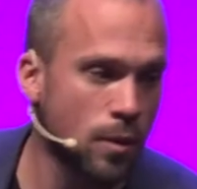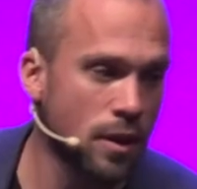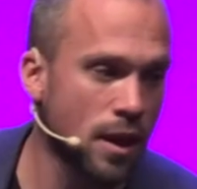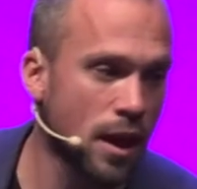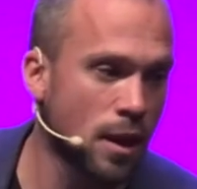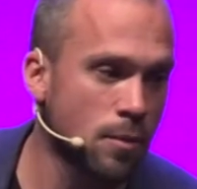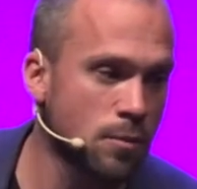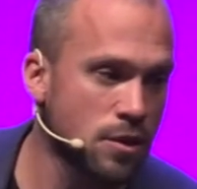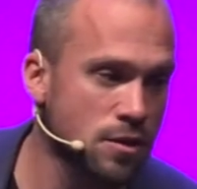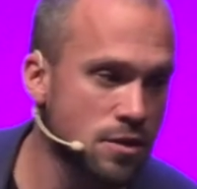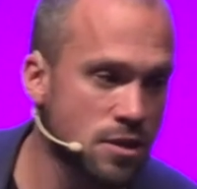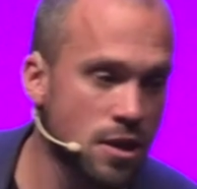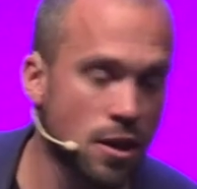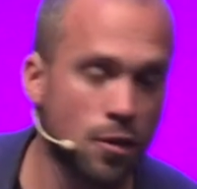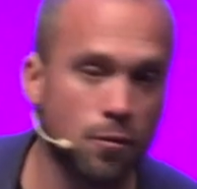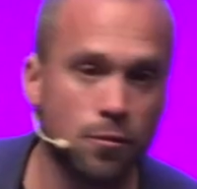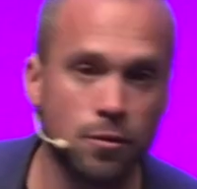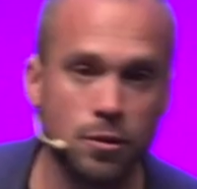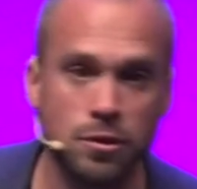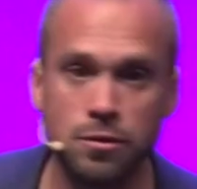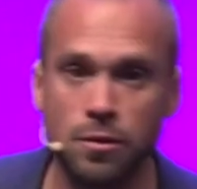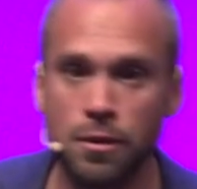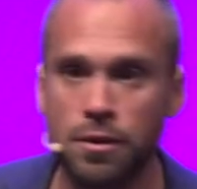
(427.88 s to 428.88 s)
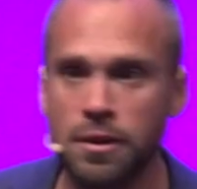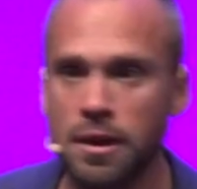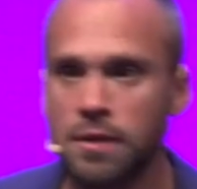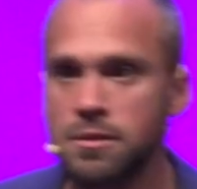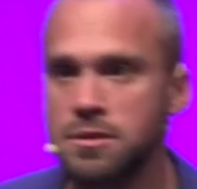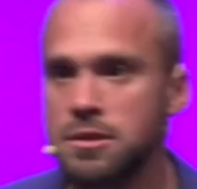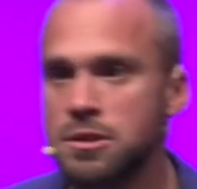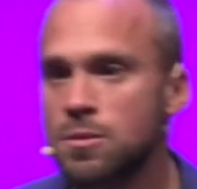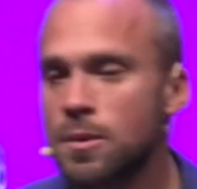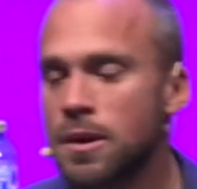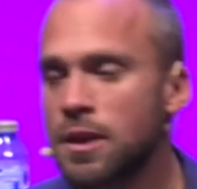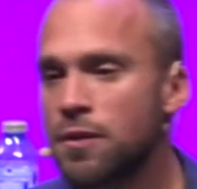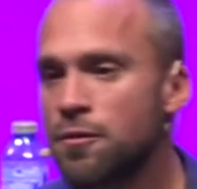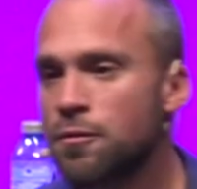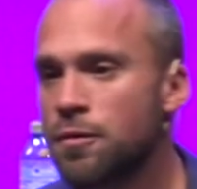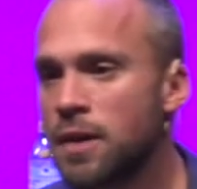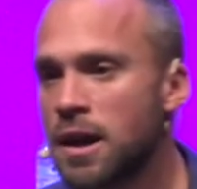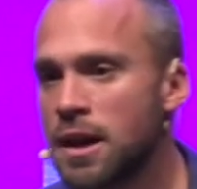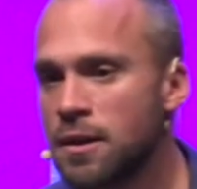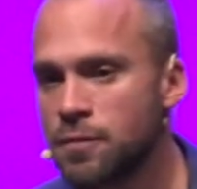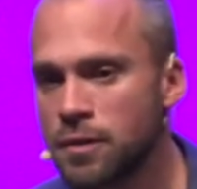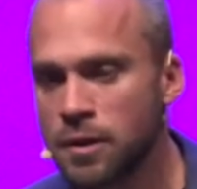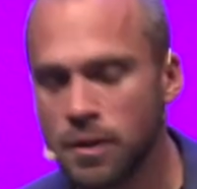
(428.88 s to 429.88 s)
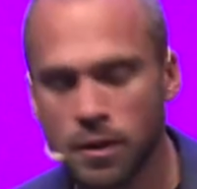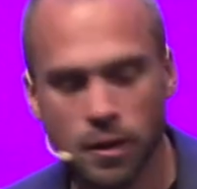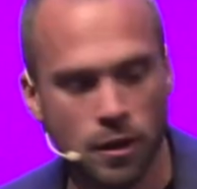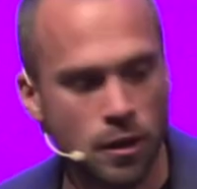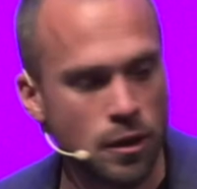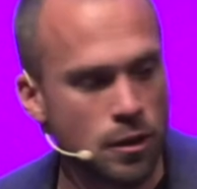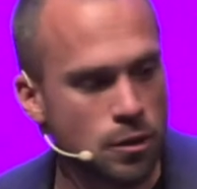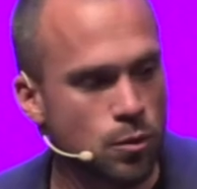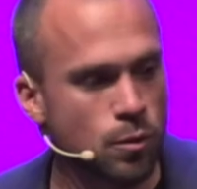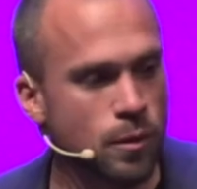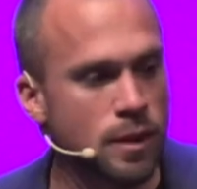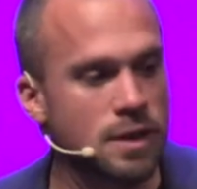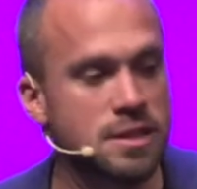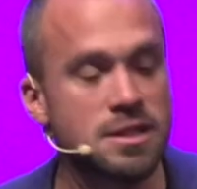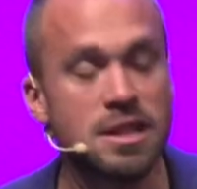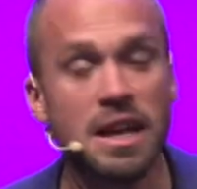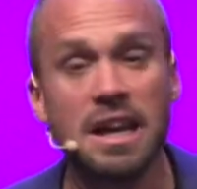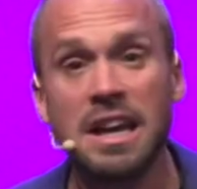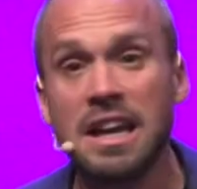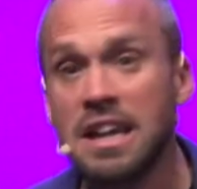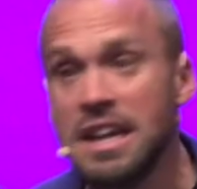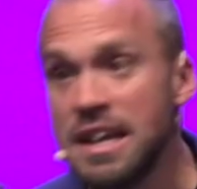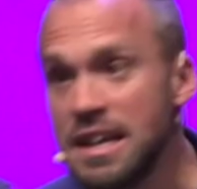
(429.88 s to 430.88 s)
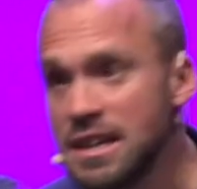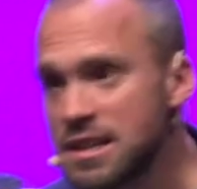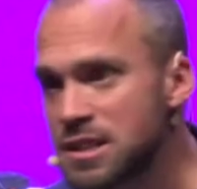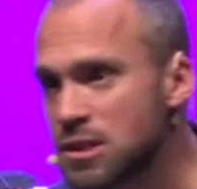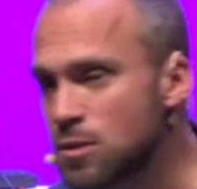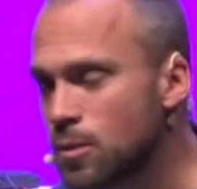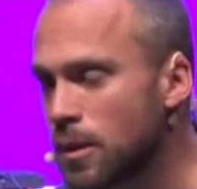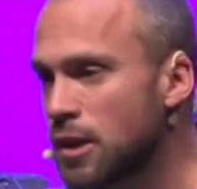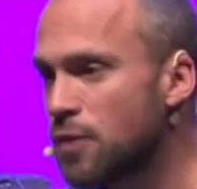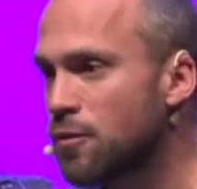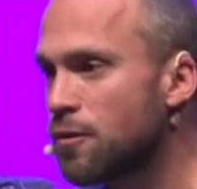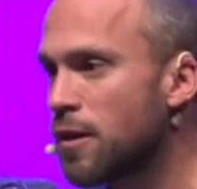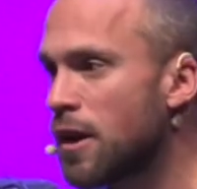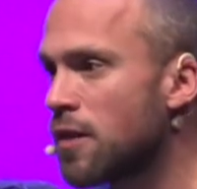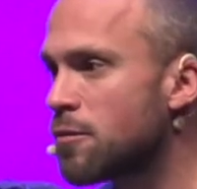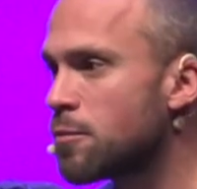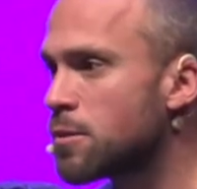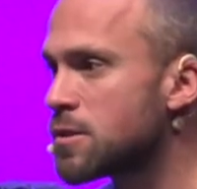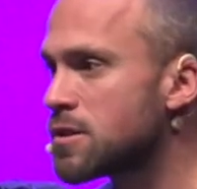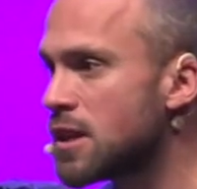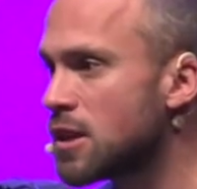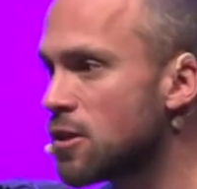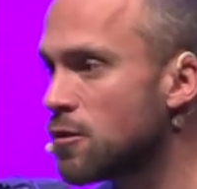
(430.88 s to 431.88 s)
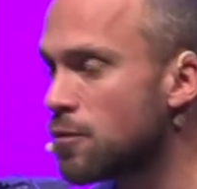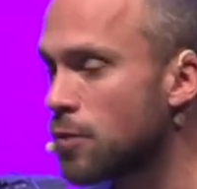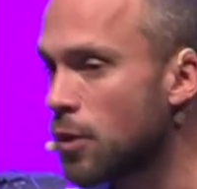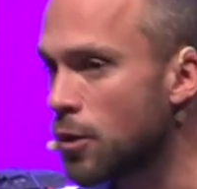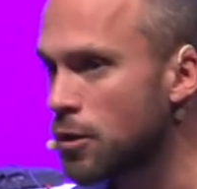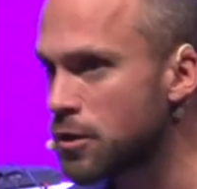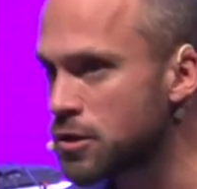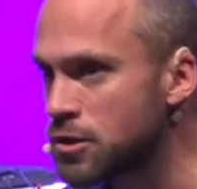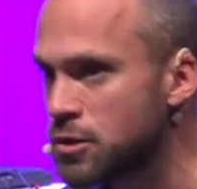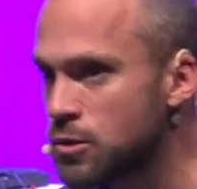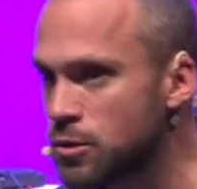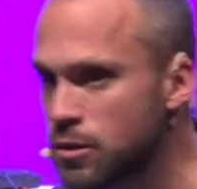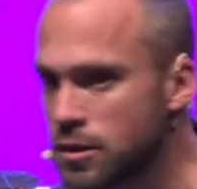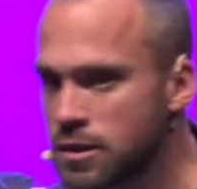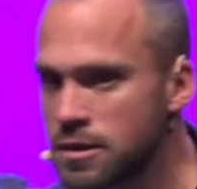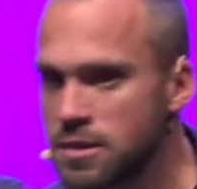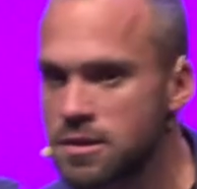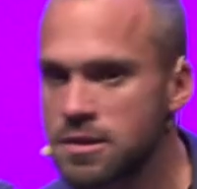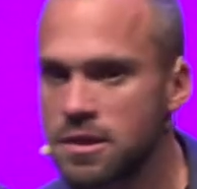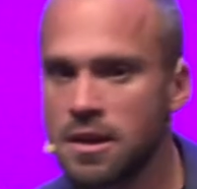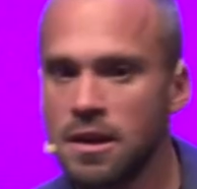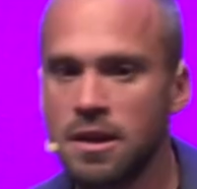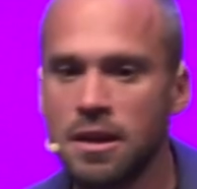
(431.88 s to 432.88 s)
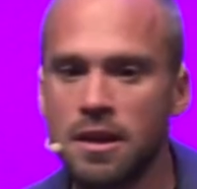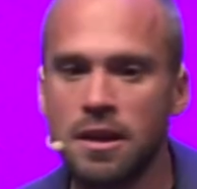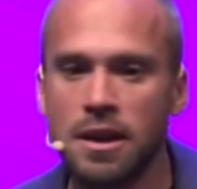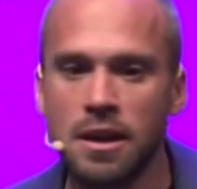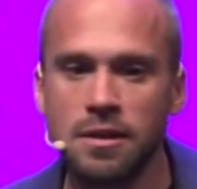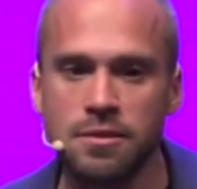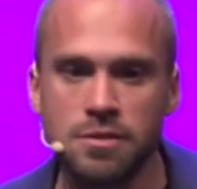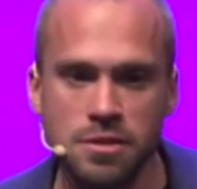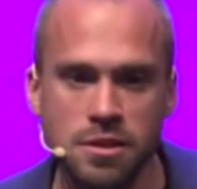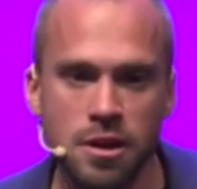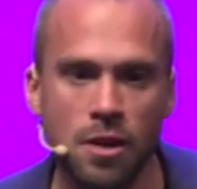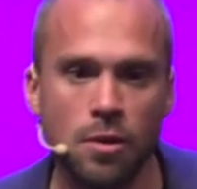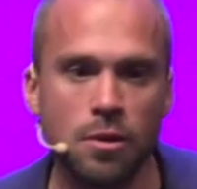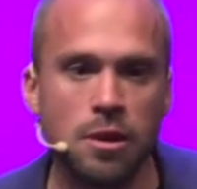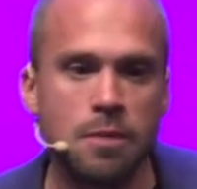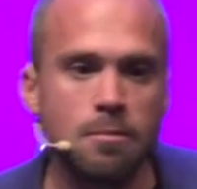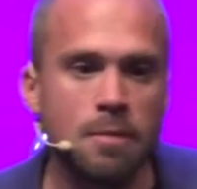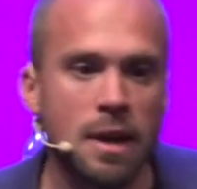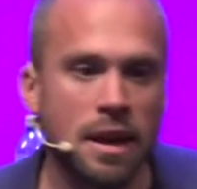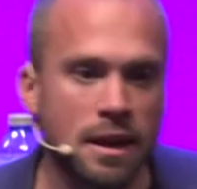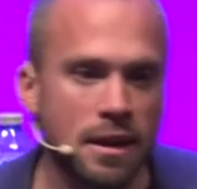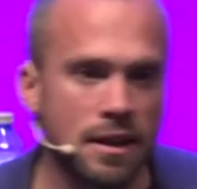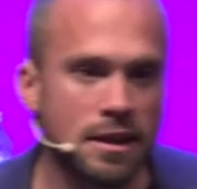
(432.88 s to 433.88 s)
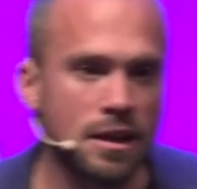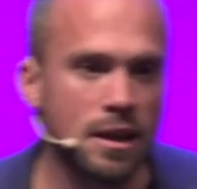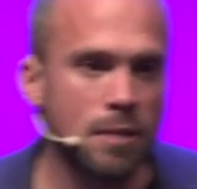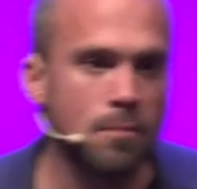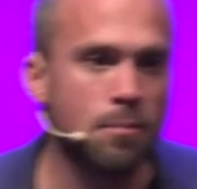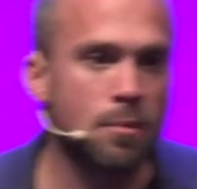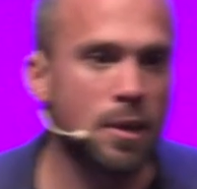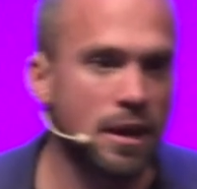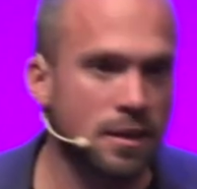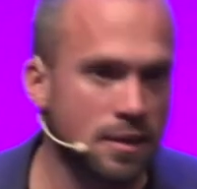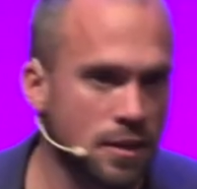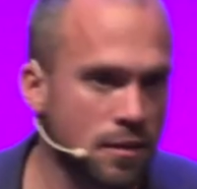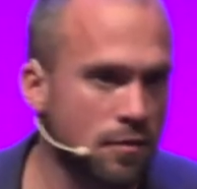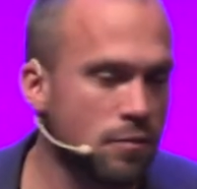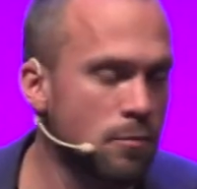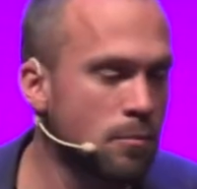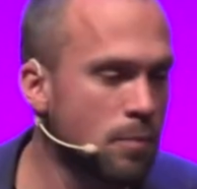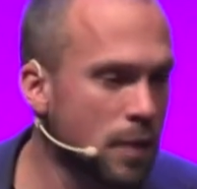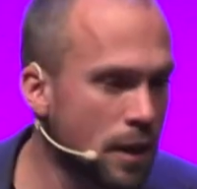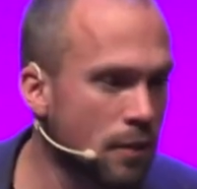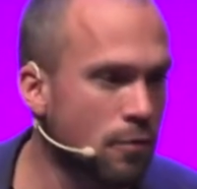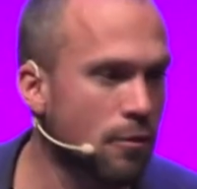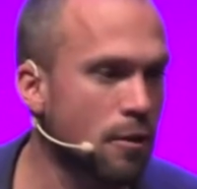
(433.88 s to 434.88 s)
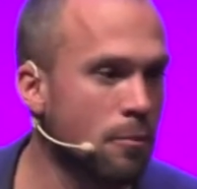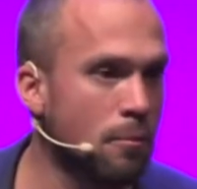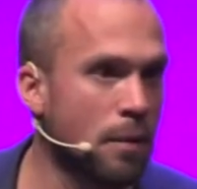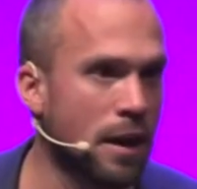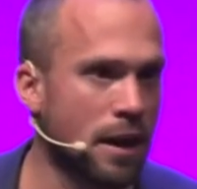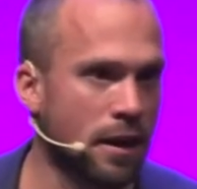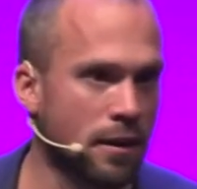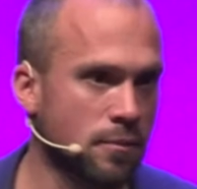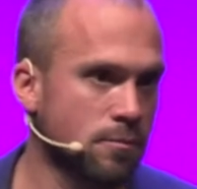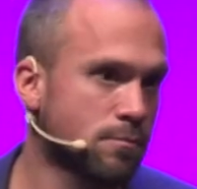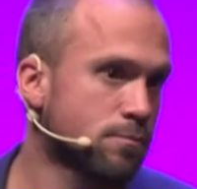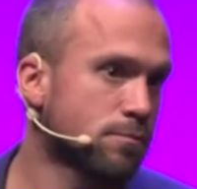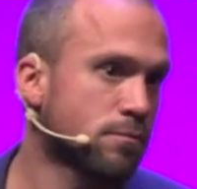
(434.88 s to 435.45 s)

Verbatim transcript: aimed ourselves for 2025 to reach at least 25% of all the students and to slowly making the impact even bigger and bigger.